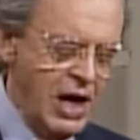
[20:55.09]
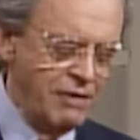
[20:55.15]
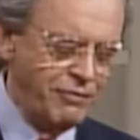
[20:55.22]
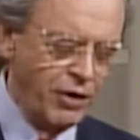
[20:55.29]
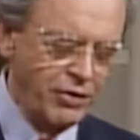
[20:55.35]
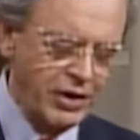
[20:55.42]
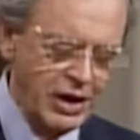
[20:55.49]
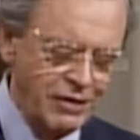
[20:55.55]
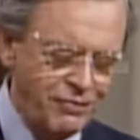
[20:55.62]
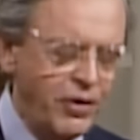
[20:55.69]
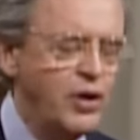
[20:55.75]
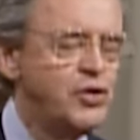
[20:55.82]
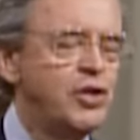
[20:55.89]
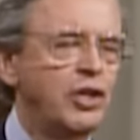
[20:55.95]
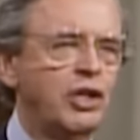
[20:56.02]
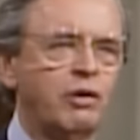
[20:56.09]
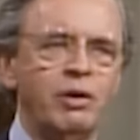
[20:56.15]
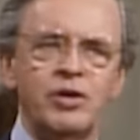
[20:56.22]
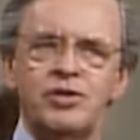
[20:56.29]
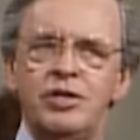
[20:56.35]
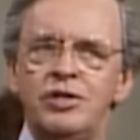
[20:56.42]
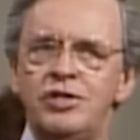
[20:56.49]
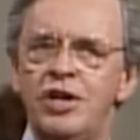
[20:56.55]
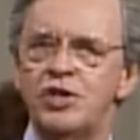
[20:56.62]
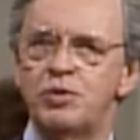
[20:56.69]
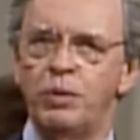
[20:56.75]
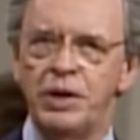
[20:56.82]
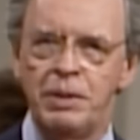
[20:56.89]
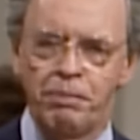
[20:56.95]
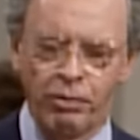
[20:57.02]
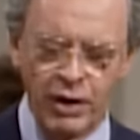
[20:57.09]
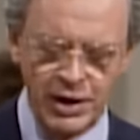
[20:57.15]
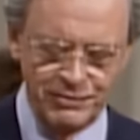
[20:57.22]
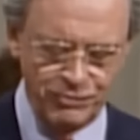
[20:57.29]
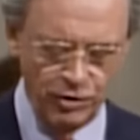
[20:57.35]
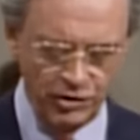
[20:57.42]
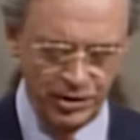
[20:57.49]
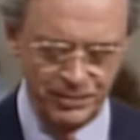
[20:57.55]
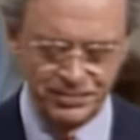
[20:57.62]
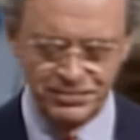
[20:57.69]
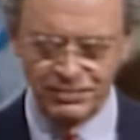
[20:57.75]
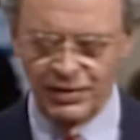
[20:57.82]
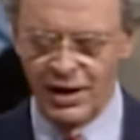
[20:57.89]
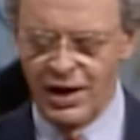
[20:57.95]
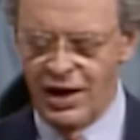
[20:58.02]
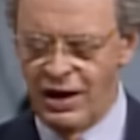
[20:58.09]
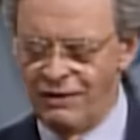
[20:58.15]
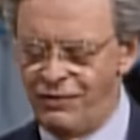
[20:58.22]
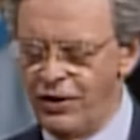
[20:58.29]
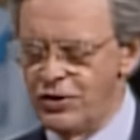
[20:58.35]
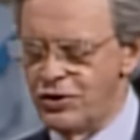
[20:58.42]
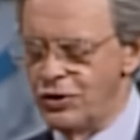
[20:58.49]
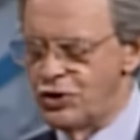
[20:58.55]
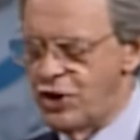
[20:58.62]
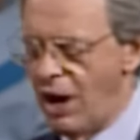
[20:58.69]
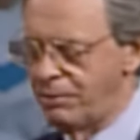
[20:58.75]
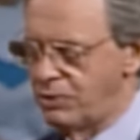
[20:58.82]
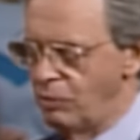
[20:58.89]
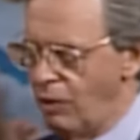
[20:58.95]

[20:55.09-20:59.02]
for the Ephesian Christians, here's what he prayed for them. Ephesians chapter